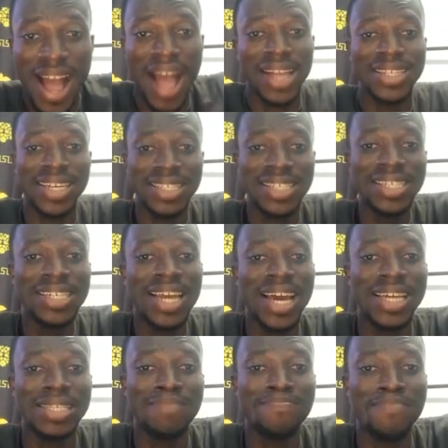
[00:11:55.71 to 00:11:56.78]

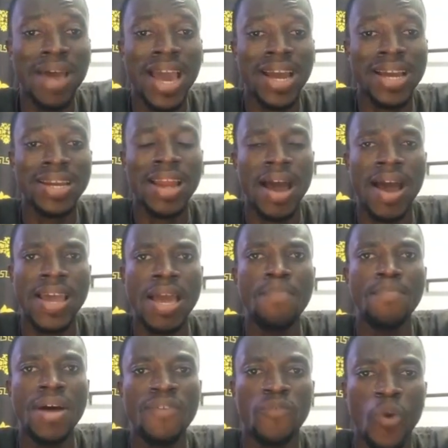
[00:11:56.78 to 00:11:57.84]
Argentina is begging IMF